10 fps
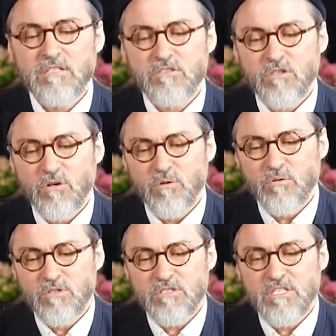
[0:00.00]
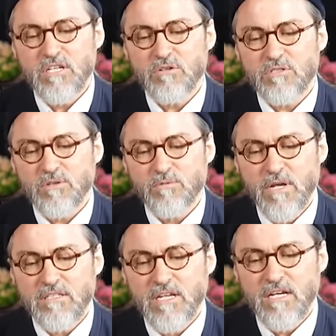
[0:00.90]
So the secrets of
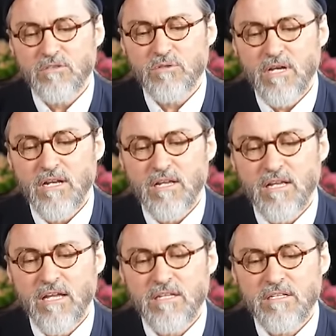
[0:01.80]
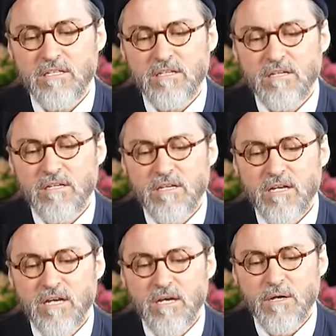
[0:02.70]
Fatiha do not end.
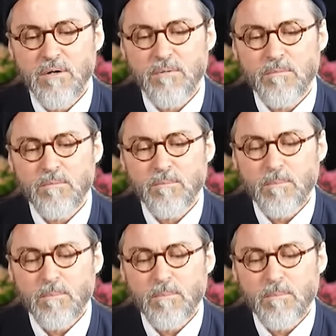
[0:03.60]
And